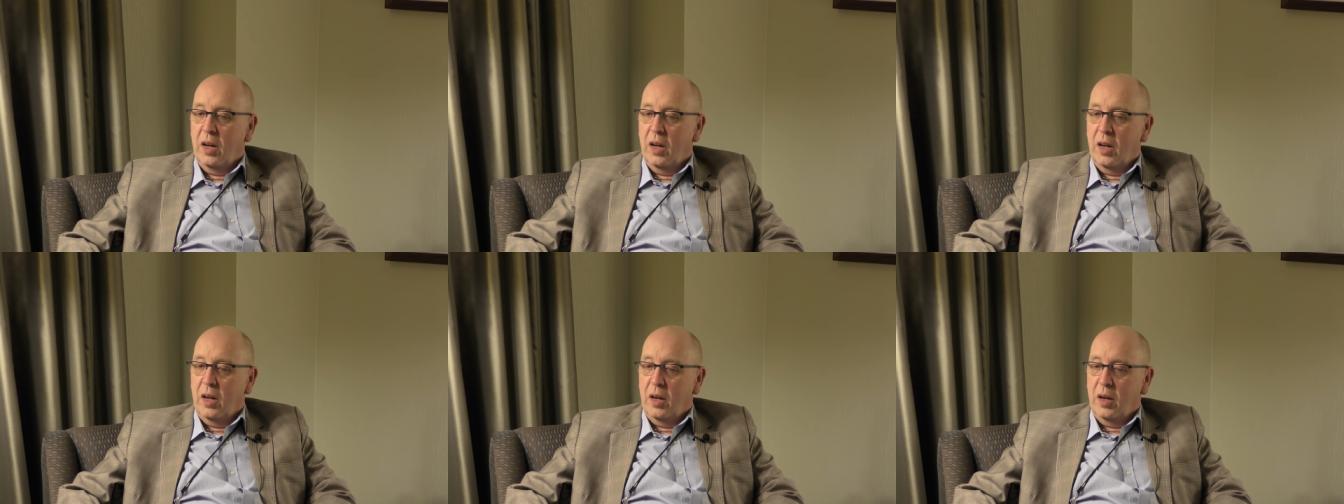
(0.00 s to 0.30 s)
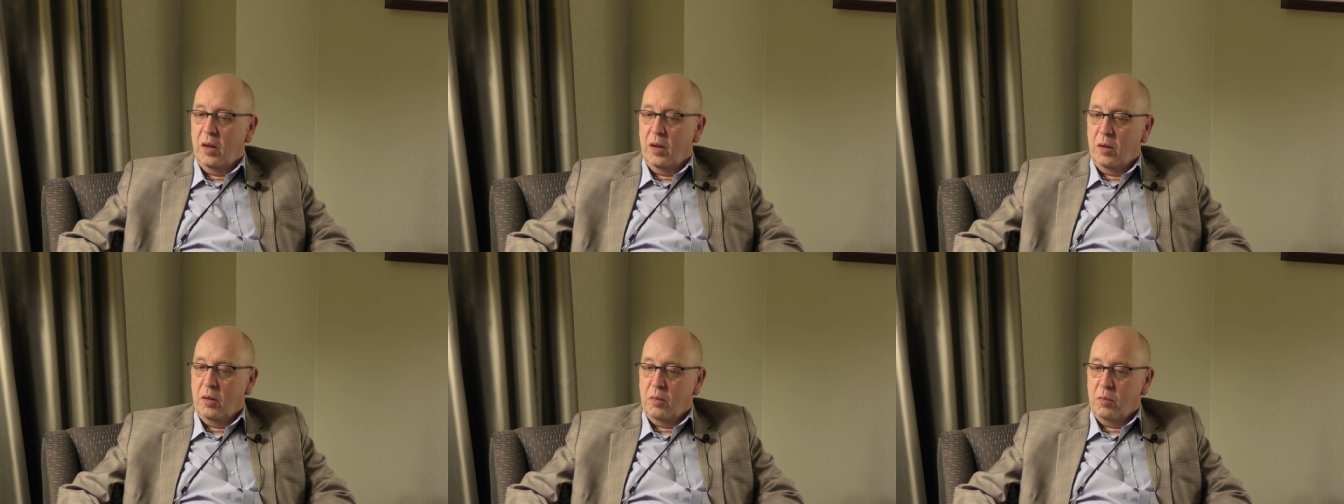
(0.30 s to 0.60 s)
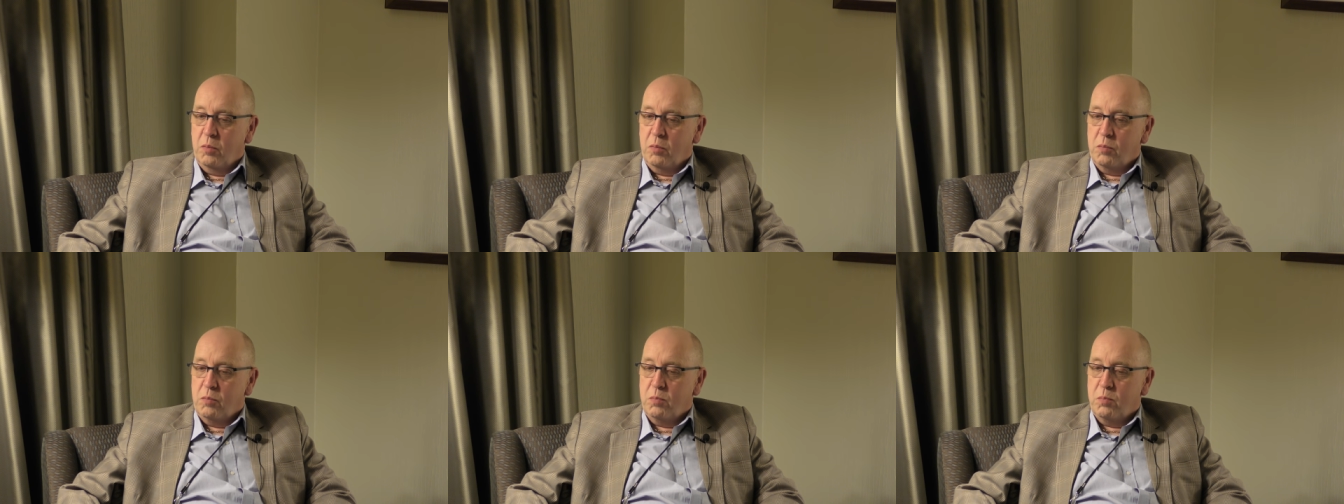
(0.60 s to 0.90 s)
uh,
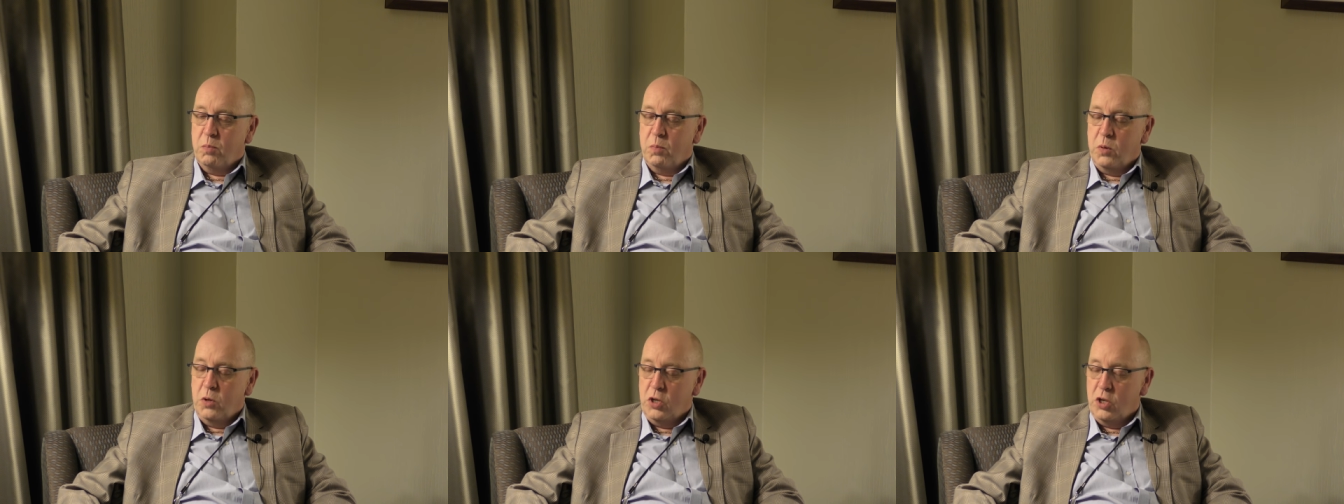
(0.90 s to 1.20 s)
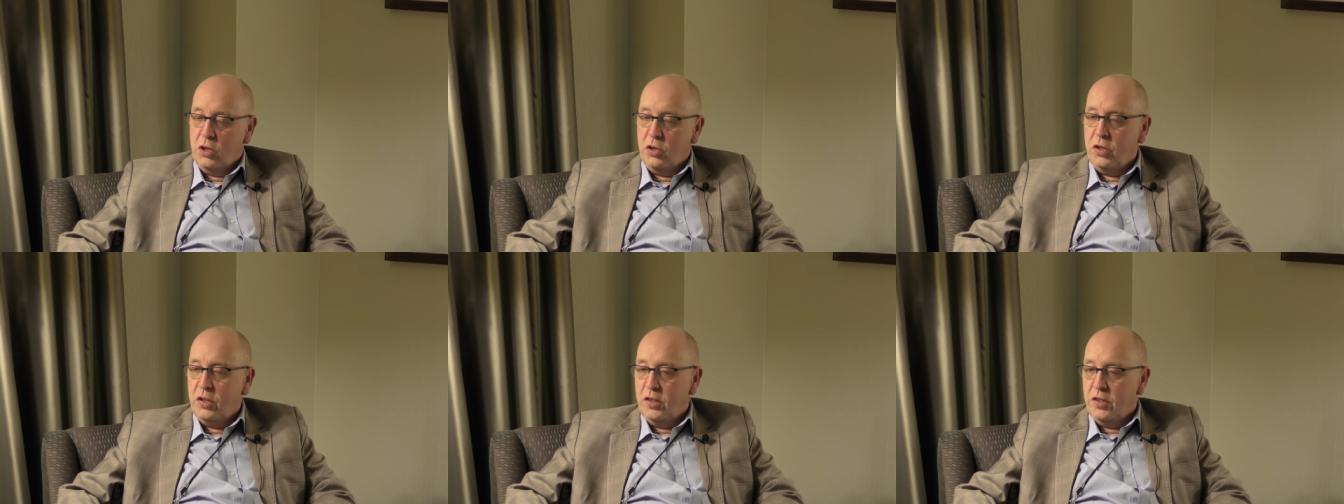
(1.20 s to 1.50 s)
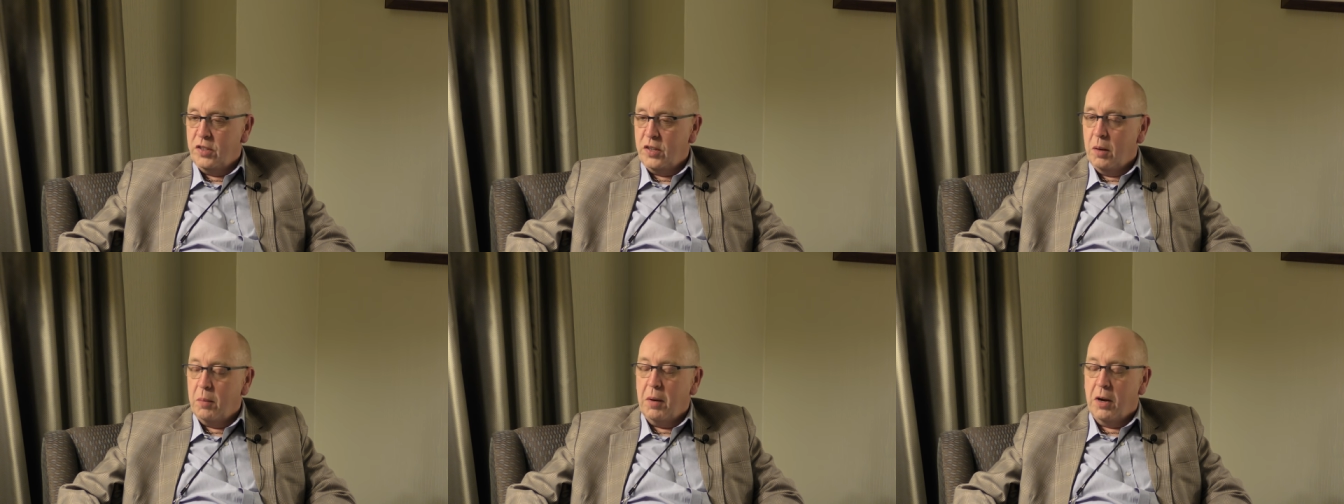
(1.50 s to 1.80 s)
producing
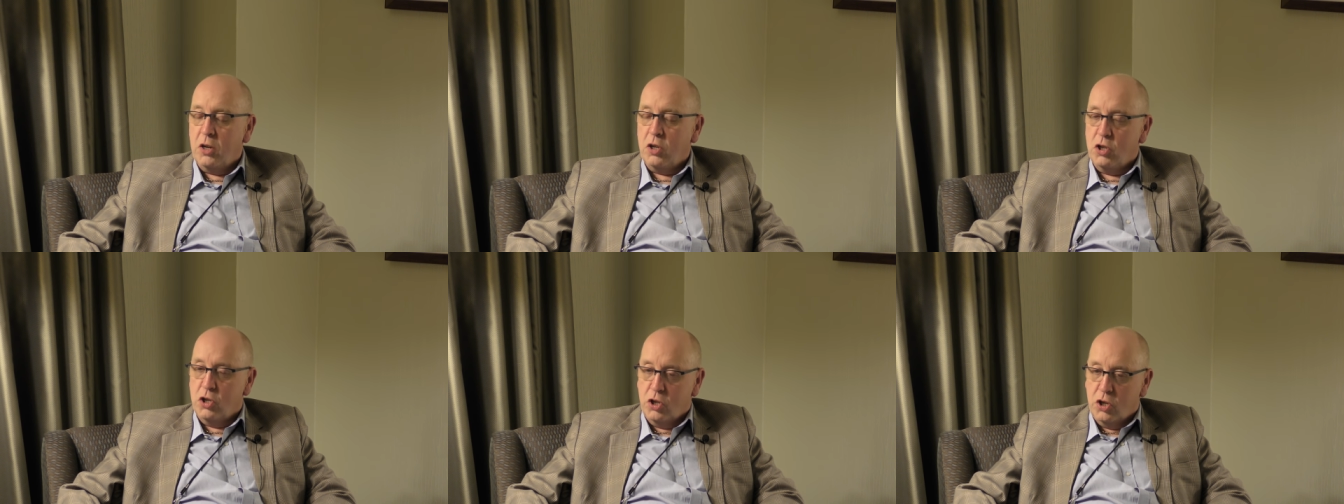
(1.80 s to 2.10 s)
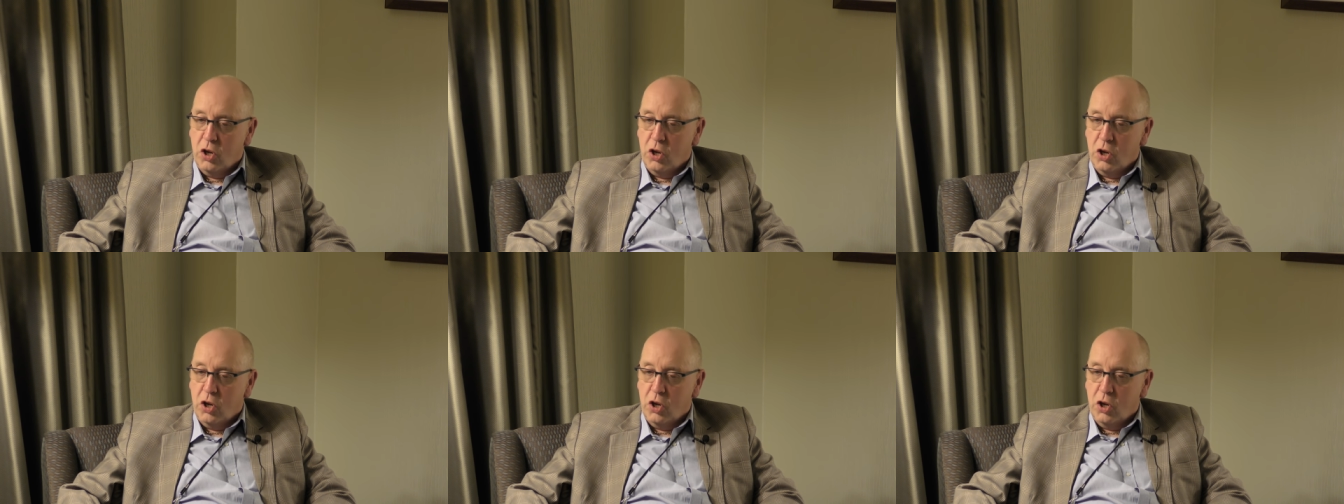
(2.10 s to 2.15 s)
so much